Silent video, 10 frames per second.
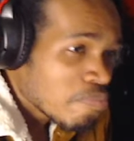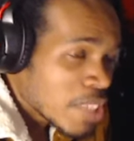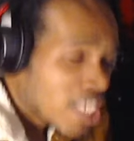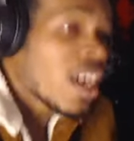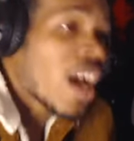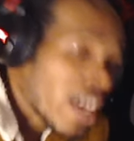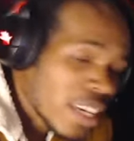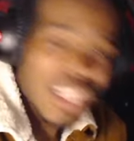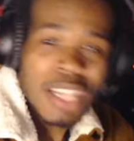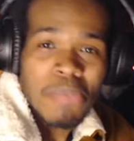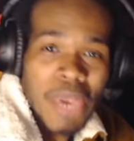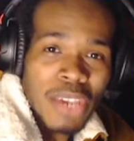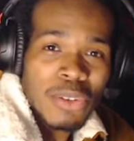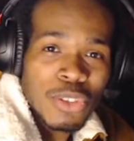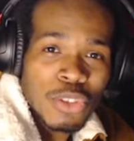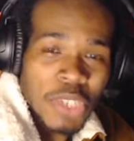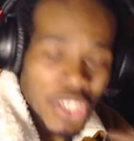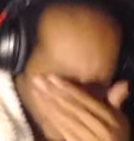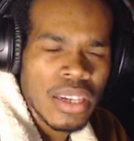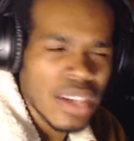Kai getting banned on
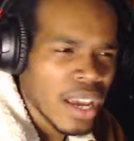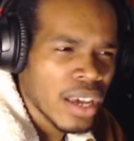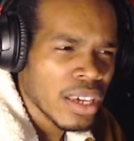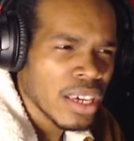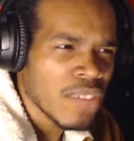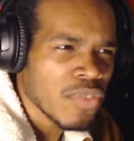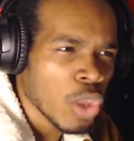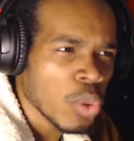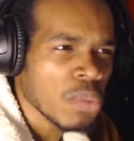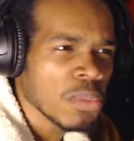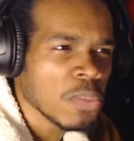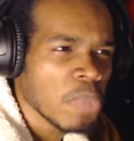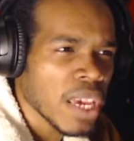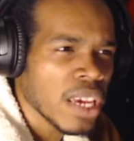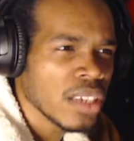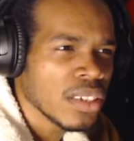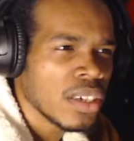Twitch. Now, even though he was banned